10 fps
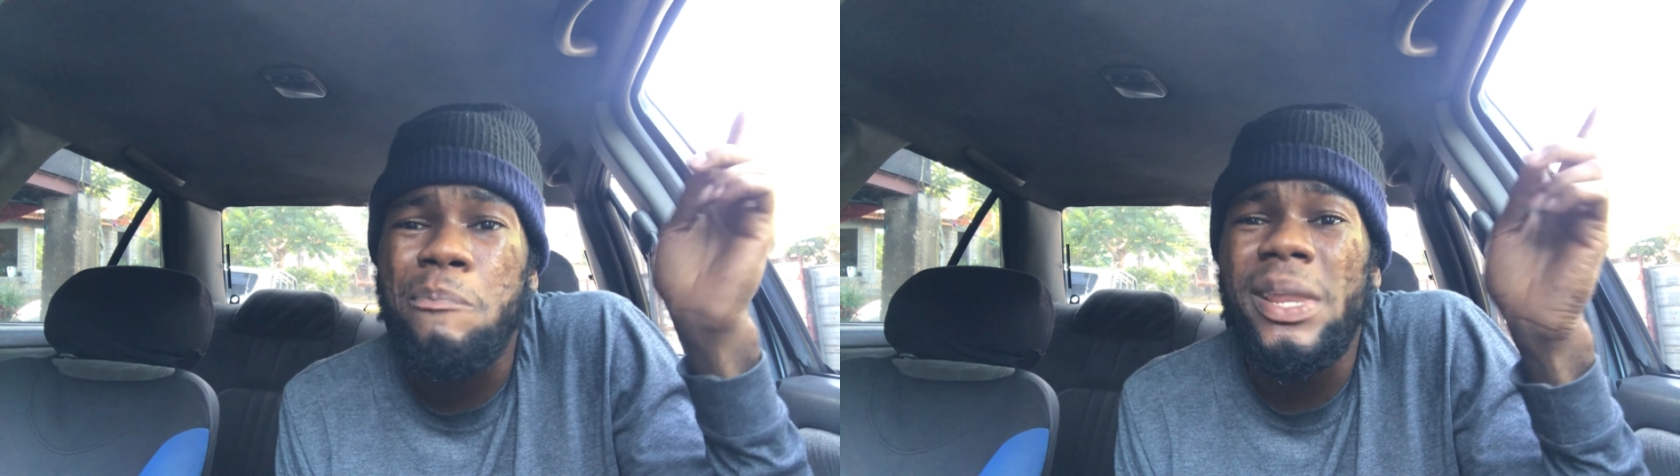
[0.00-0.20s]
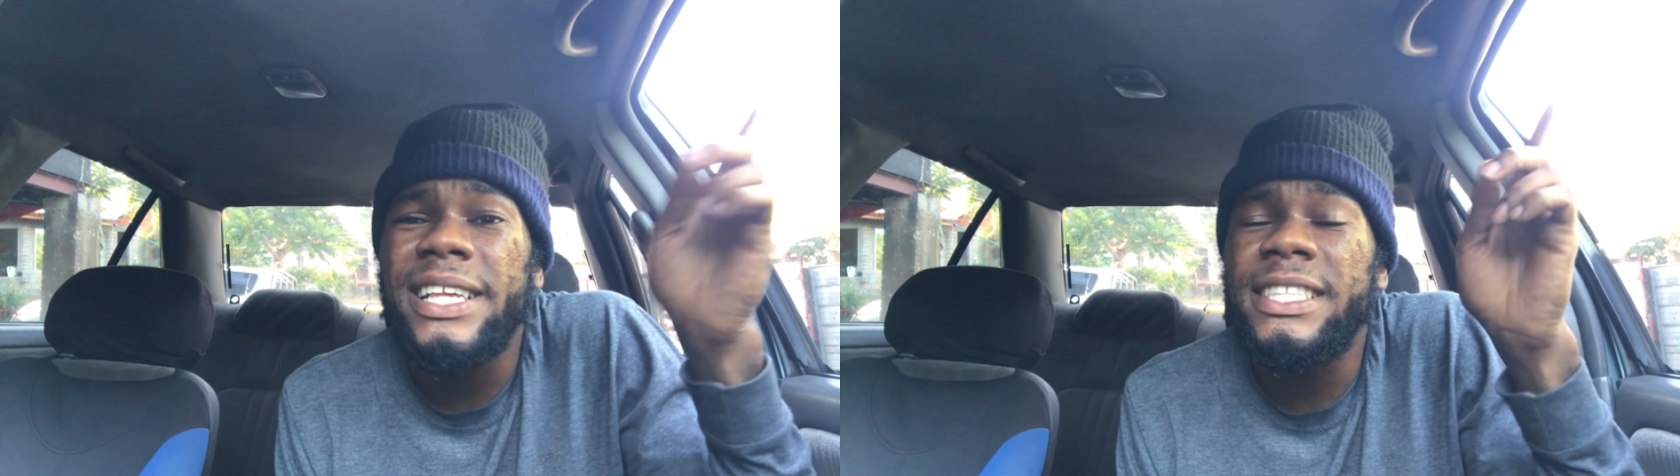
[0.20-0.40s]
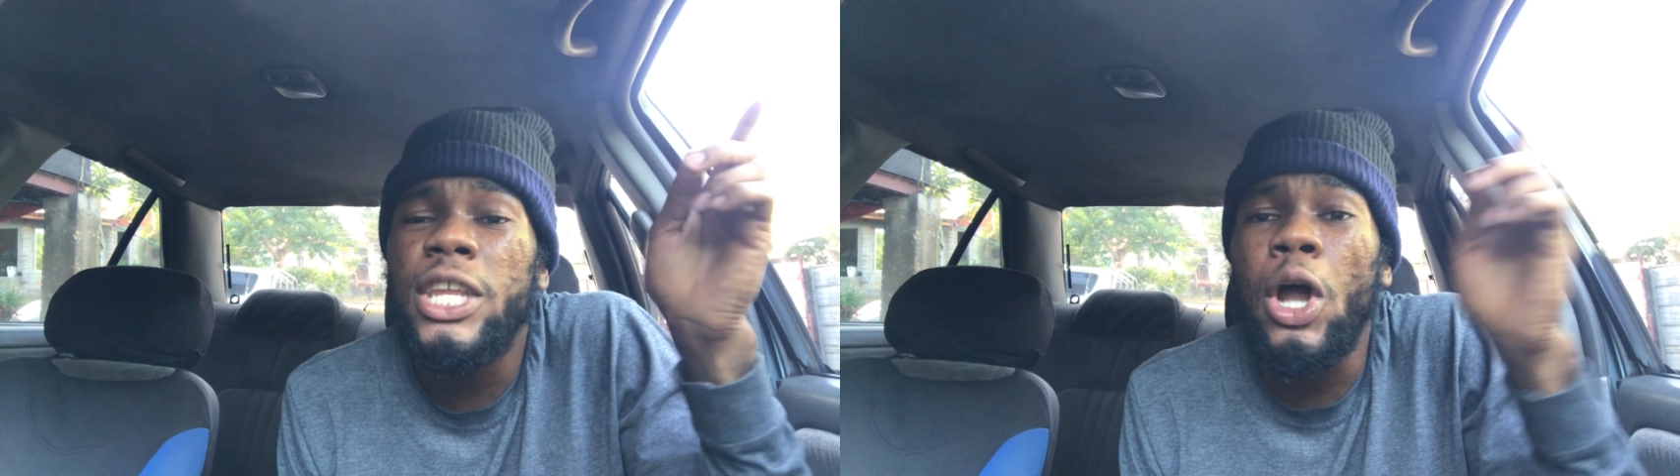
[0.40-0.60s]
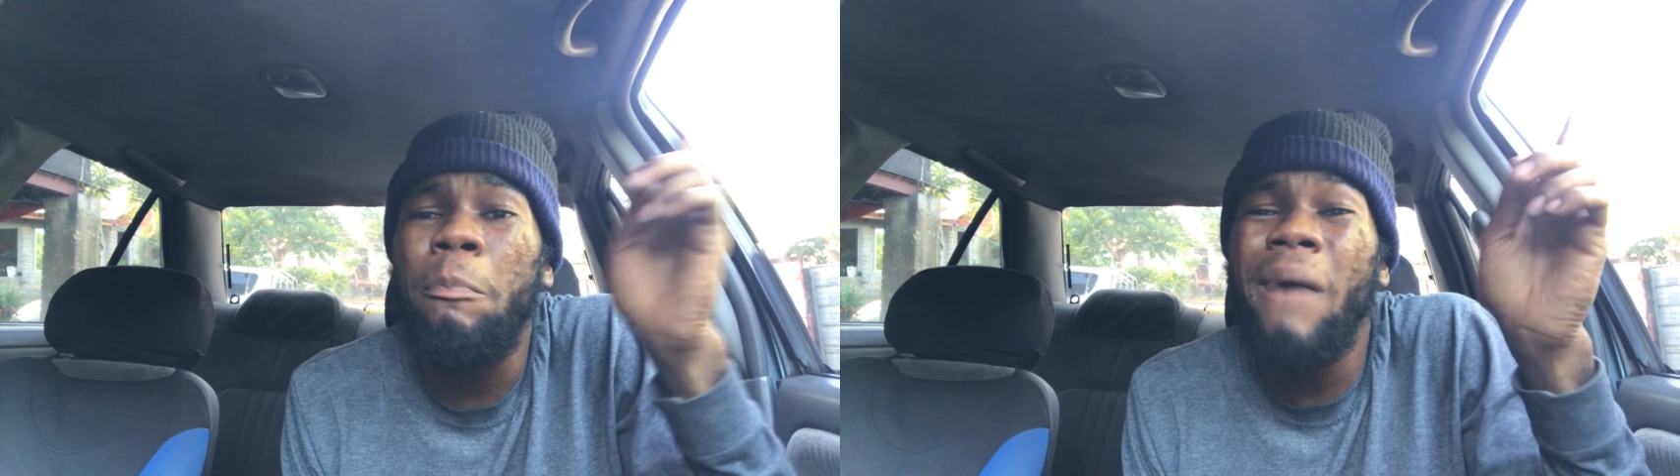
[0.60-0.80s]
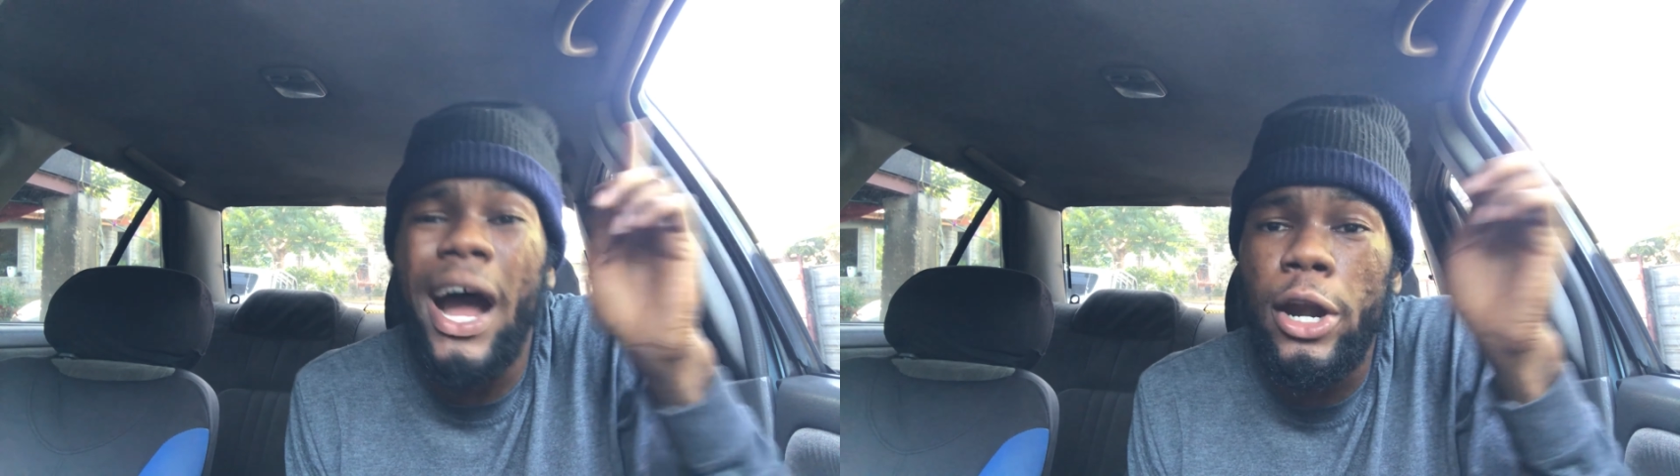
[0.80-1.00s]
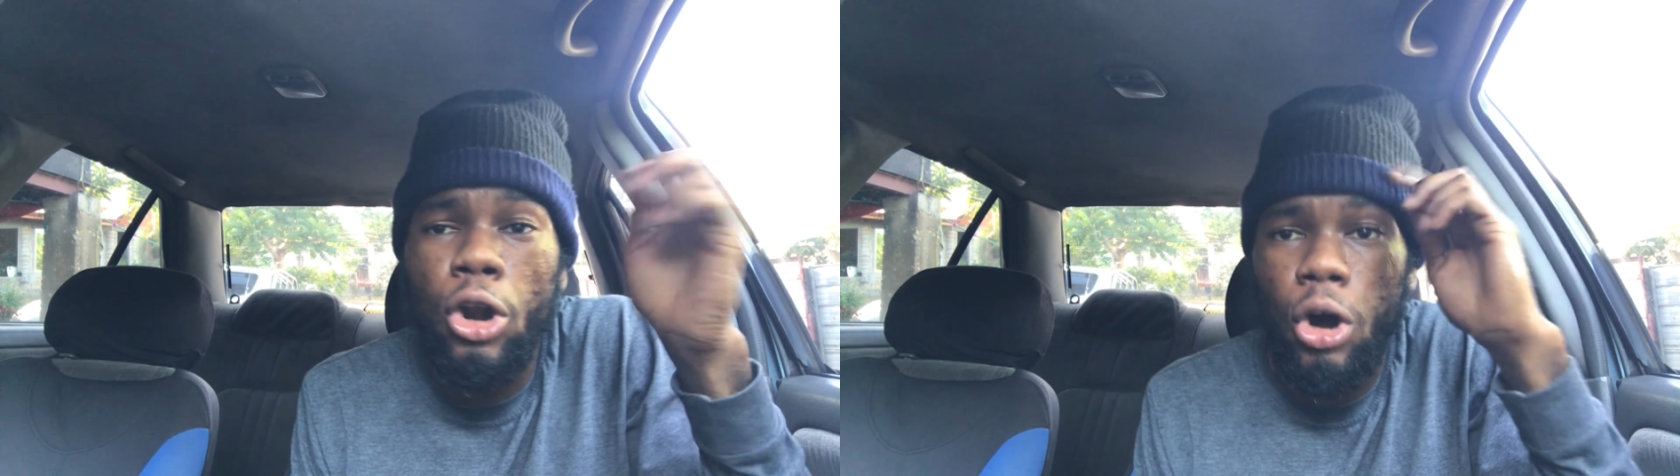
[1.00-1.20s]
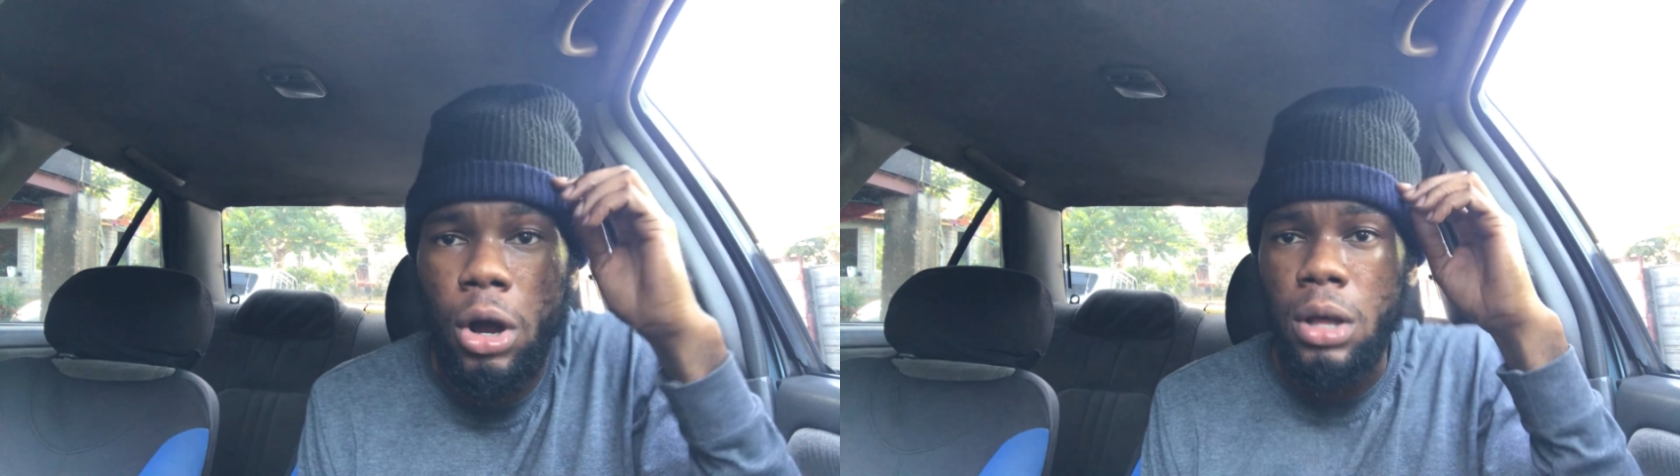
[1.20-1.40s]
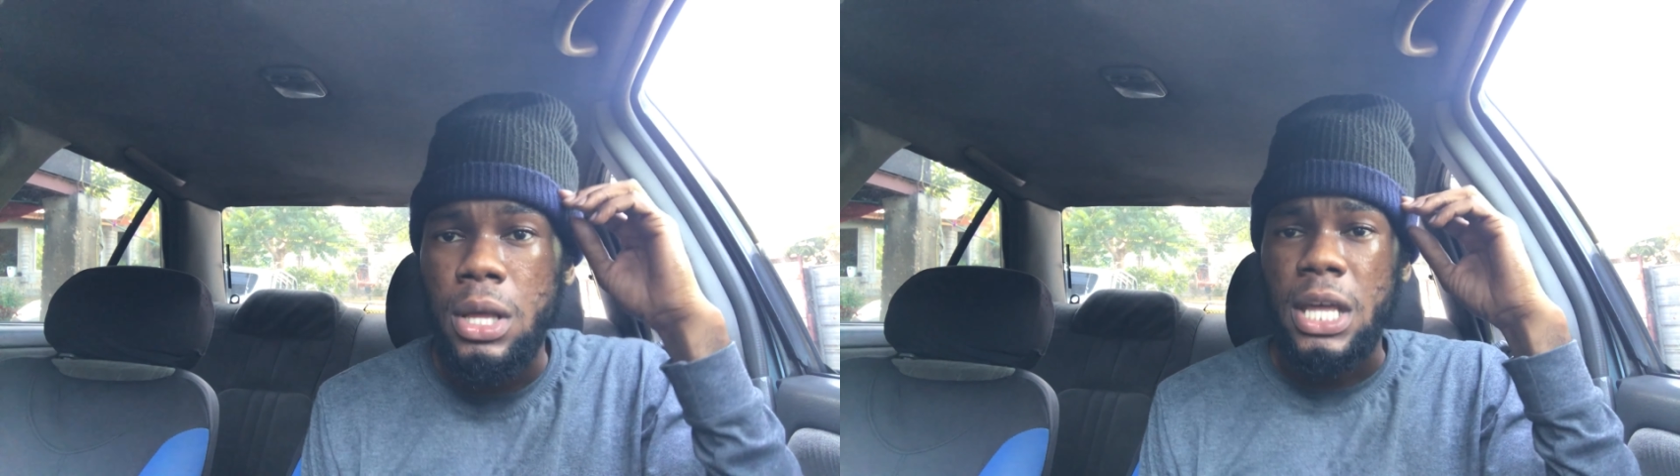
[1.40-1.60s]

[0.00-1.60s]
place, then I back down.